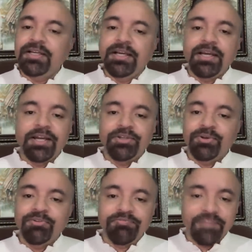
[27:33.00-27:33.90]
and you
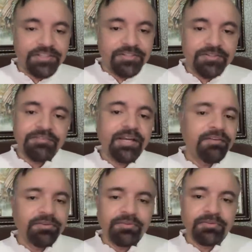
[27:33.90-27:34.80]
know, fence, we
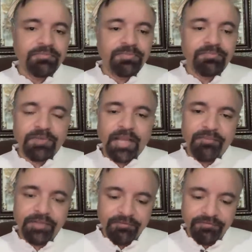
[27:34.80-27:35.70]
have a,
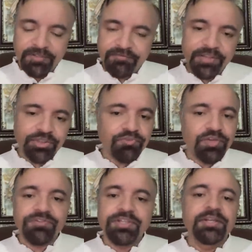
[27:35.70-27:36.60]
having a fence you
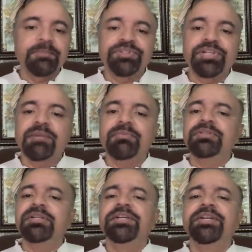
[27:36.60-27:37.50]
would have seen in Punjab, it
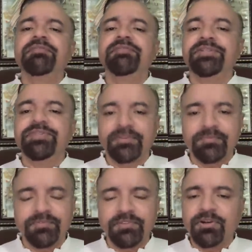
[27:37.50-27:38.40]
is a linear fence
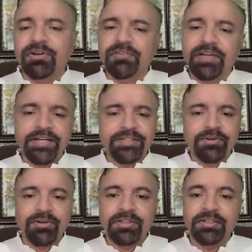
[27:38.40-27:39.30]
with a lot of lights
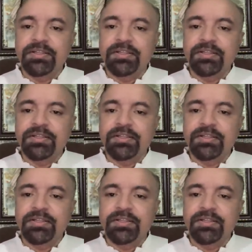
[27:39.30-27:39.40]
and all.